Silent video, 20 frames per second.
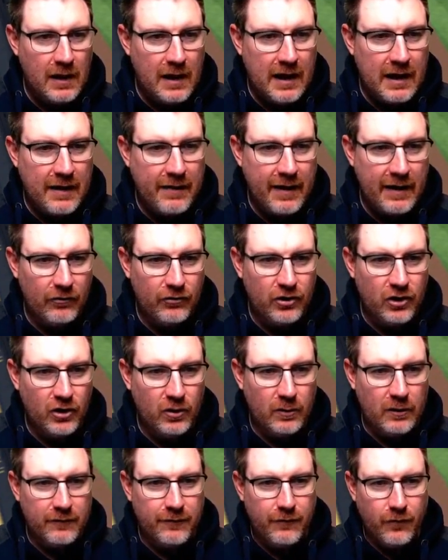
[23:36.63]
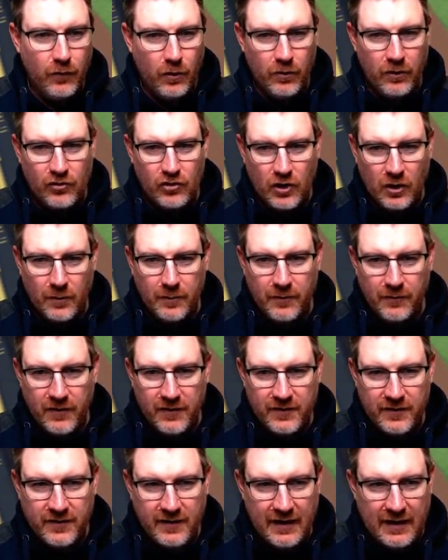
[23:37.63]
And that'll do it for the top of the
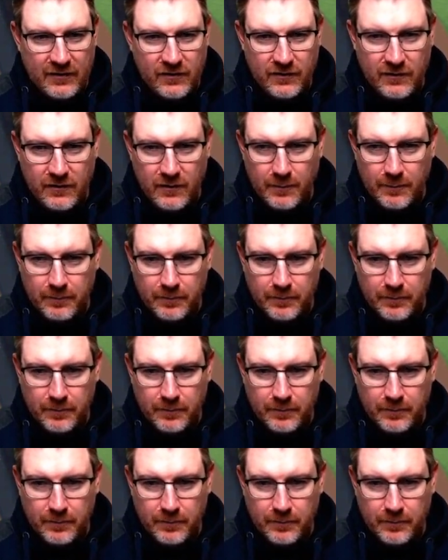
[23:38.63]
sixth.